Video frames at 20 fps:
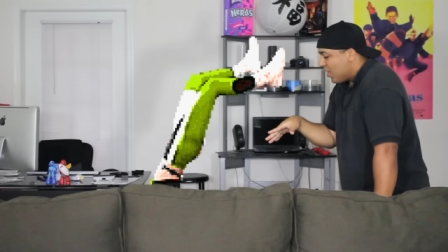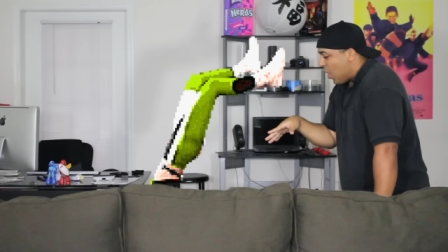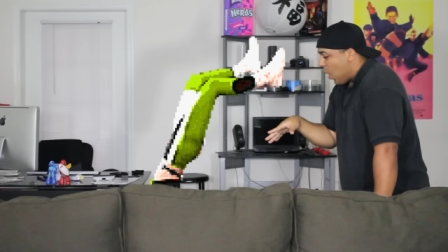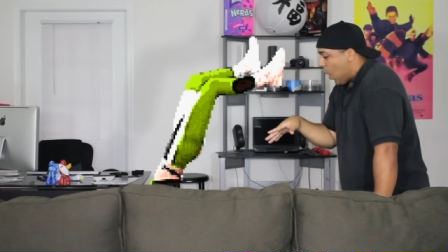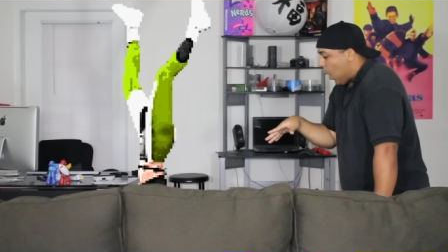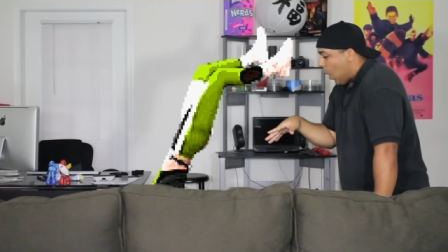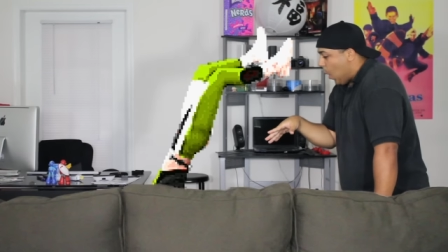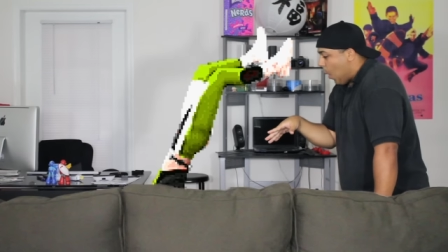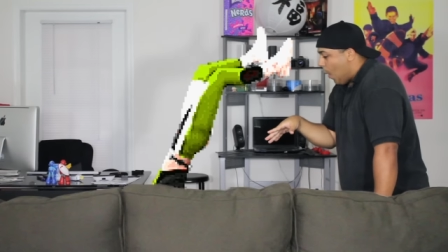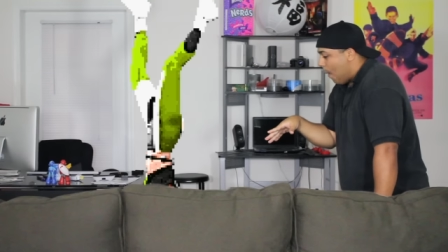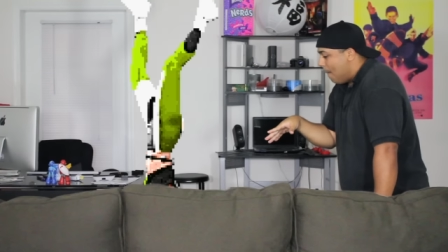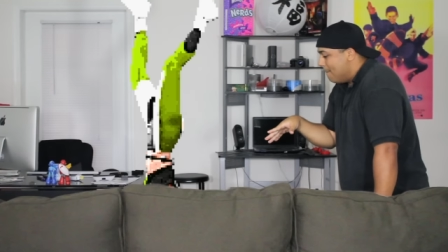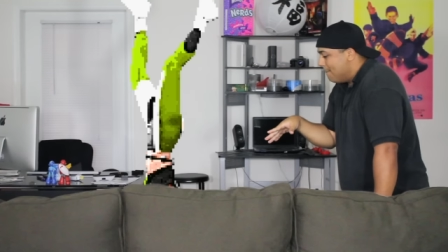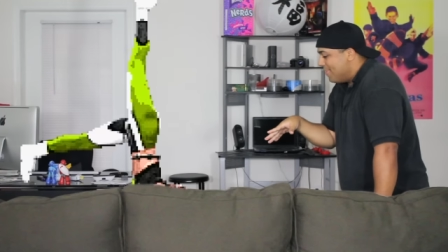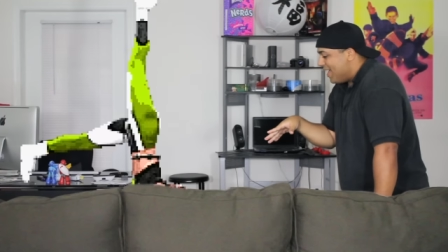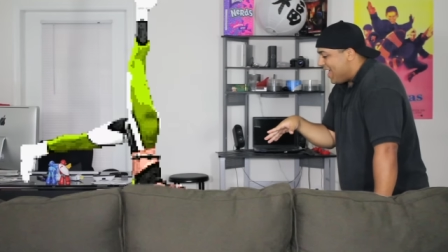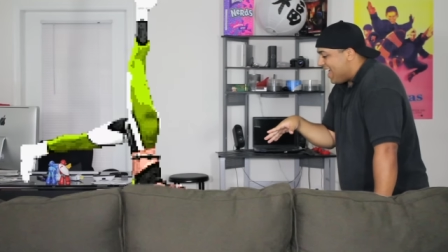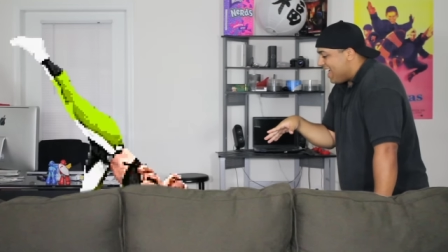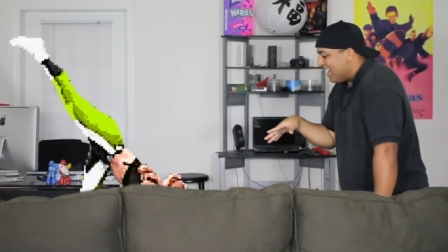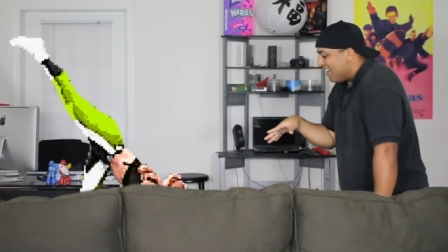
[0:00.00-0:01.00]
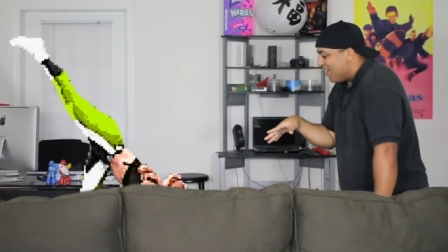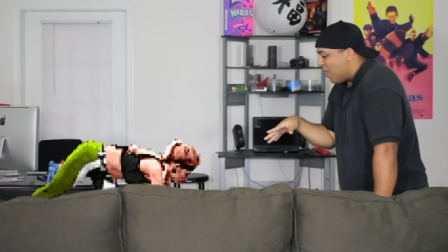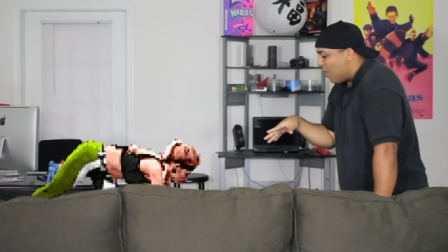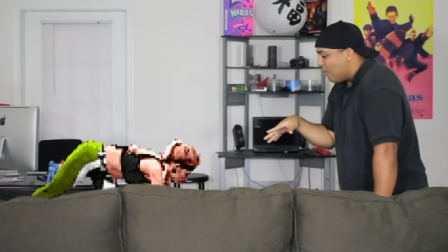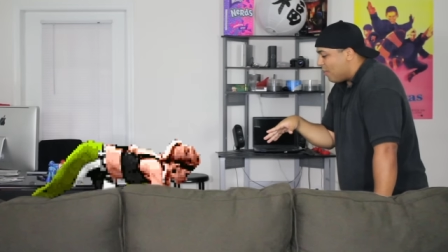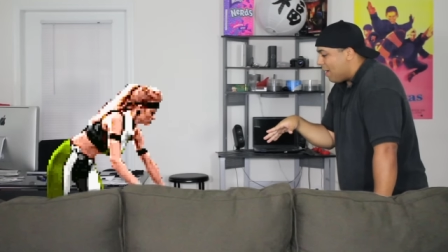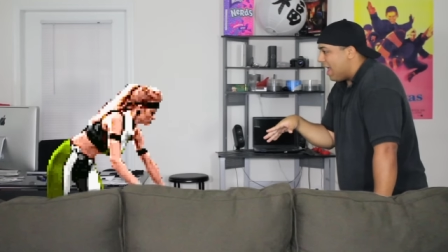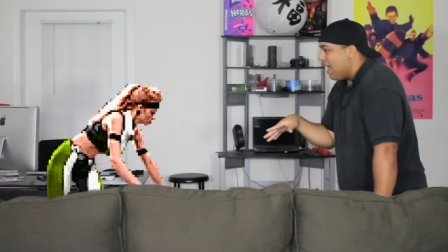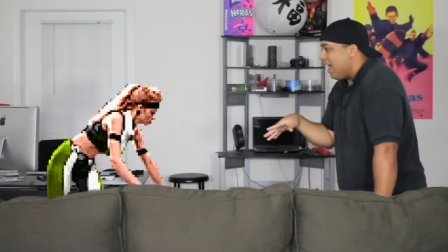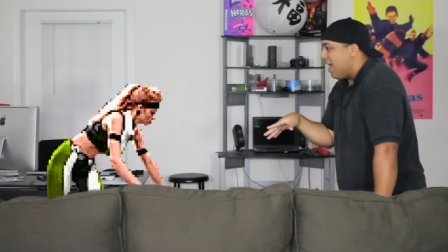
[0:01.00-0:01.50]
oh, man.
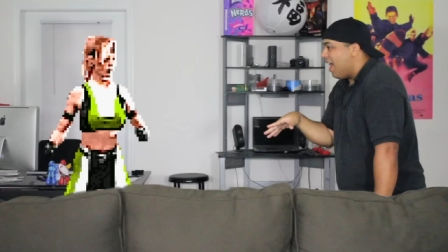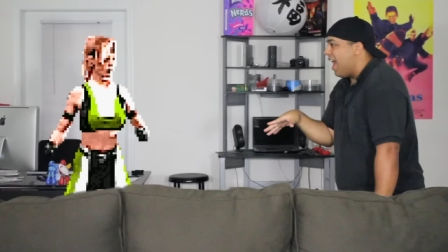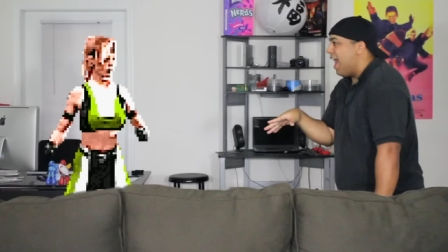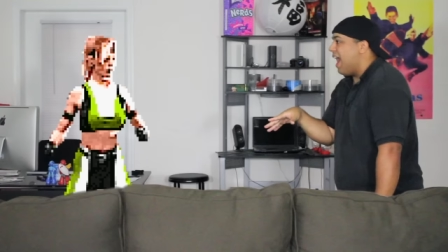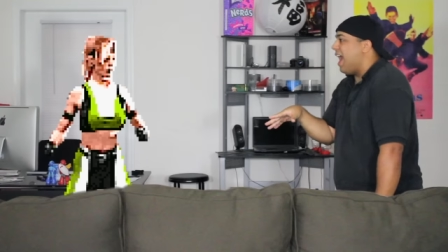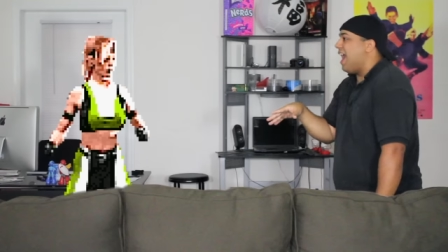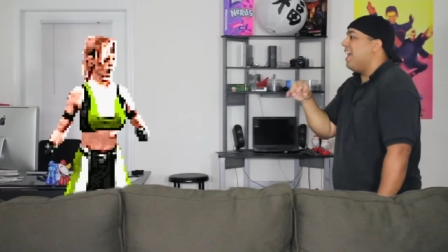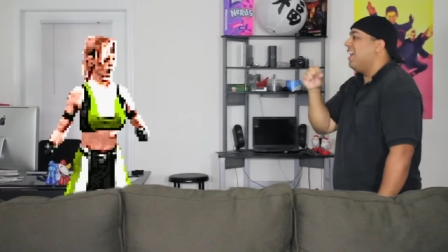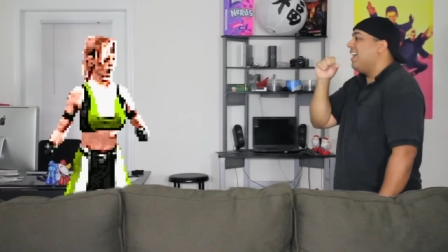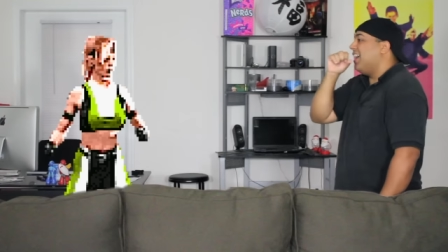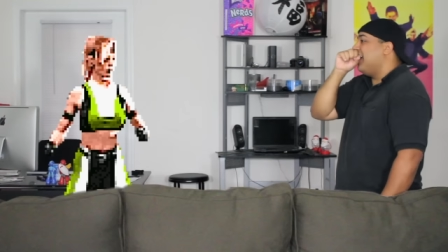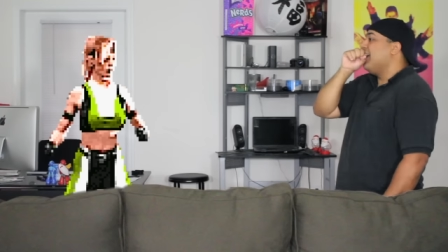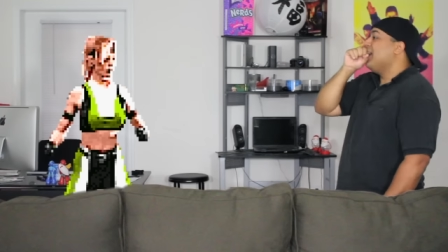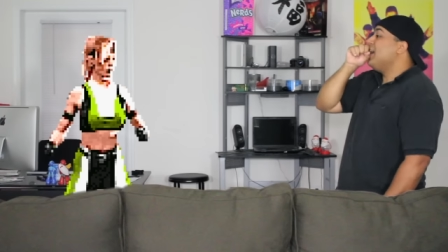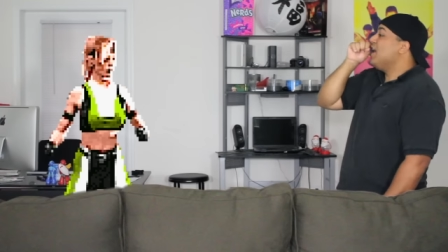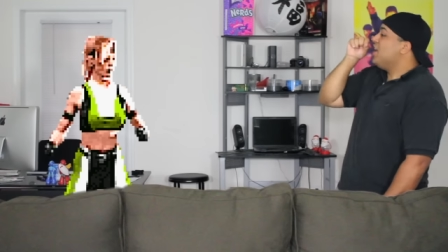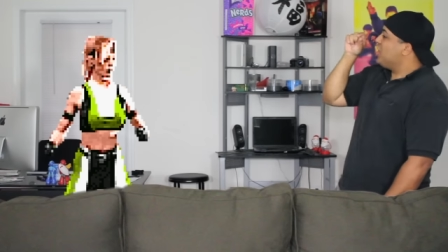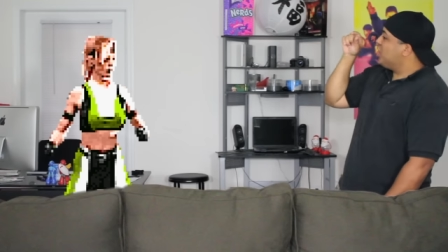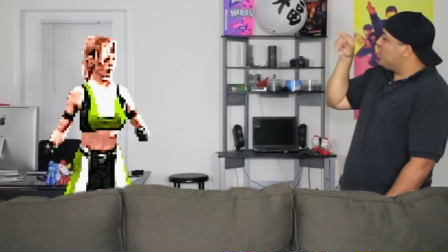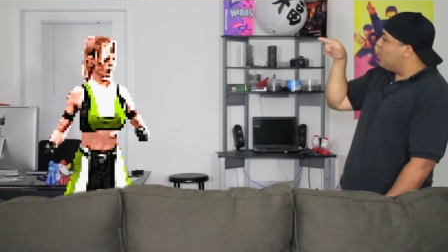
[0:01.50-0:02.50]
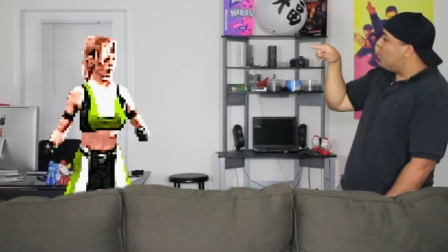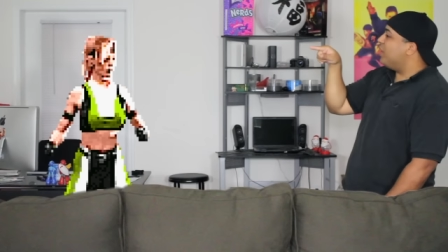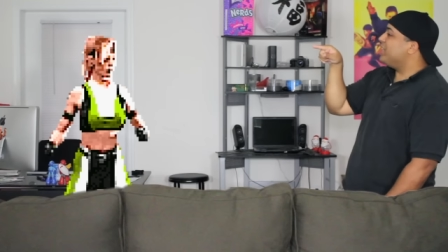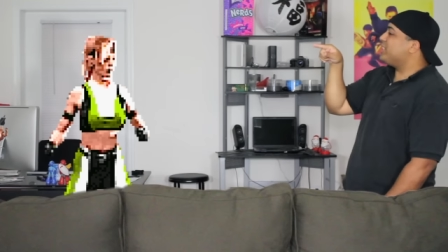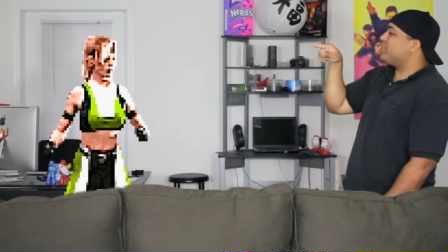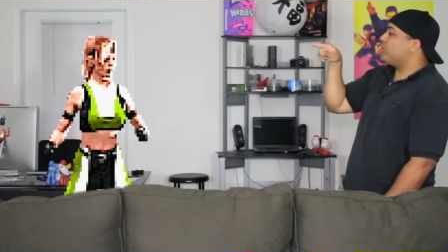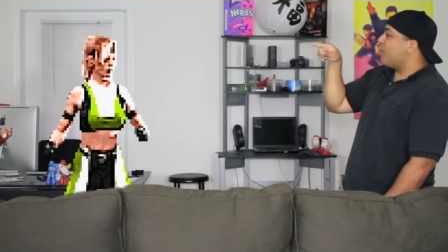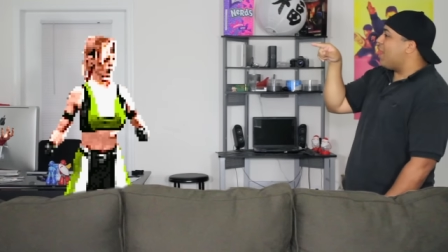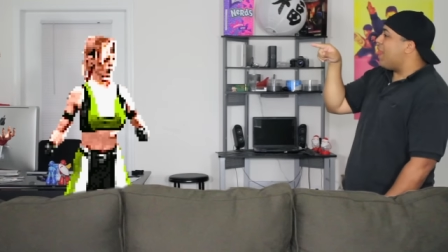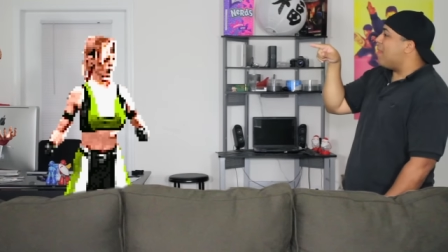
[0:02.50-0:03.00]
All right. Ah, you
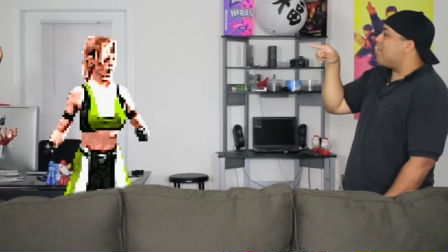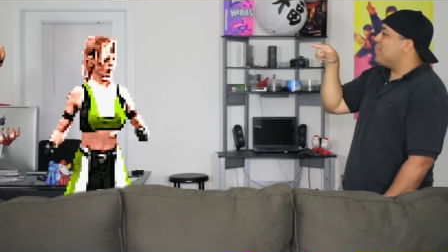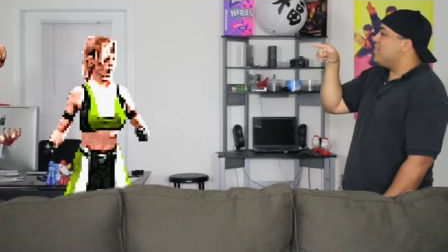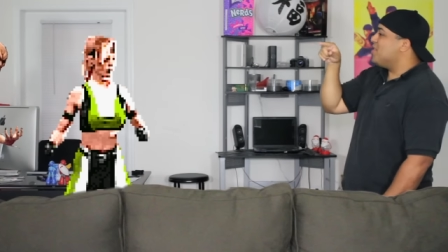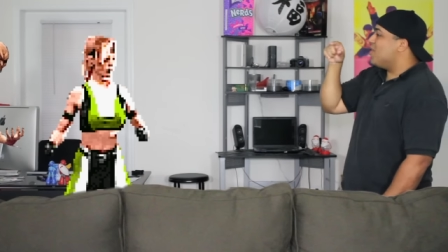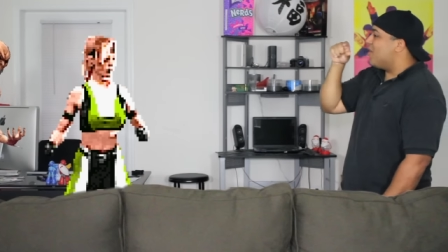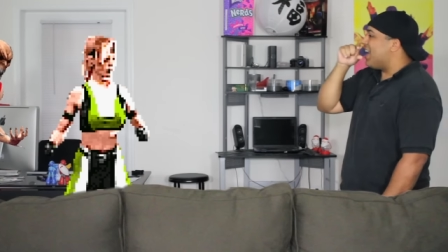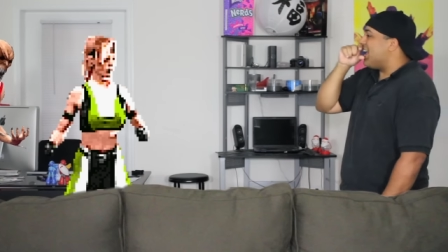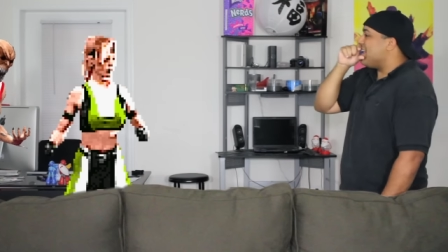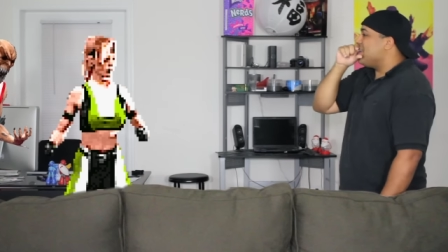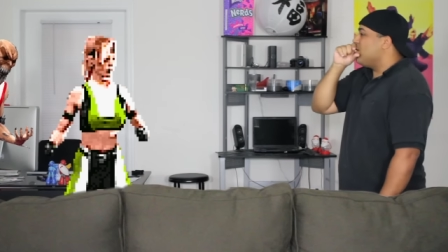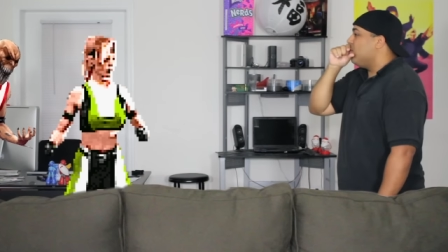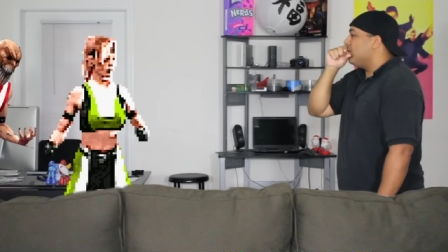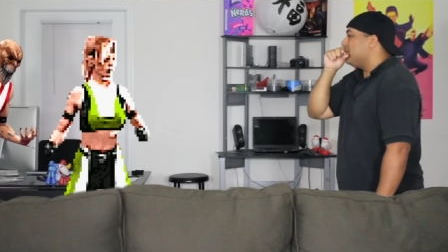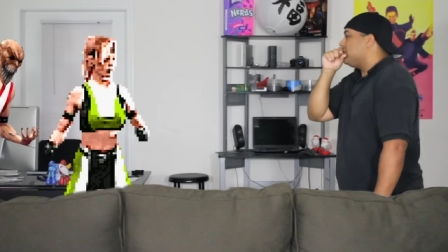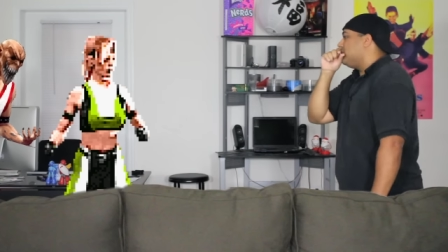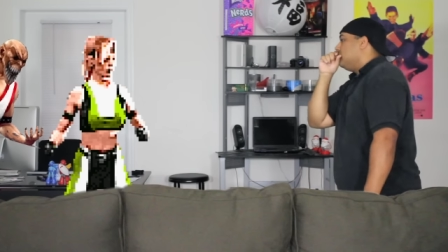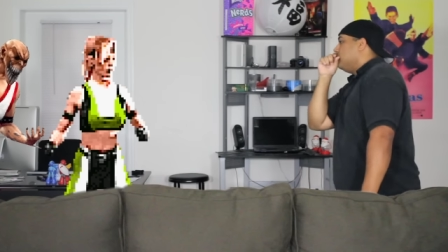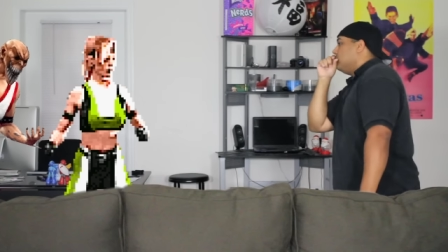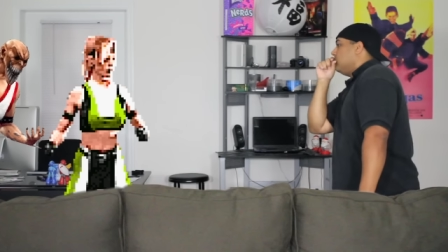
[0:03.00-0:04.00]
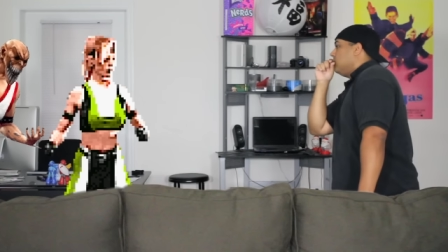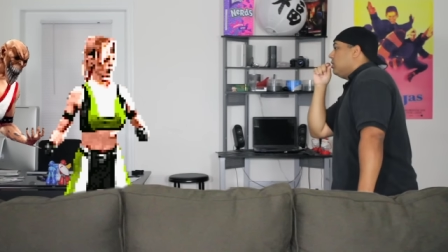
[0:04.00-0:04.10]
a trip. You know that? You a...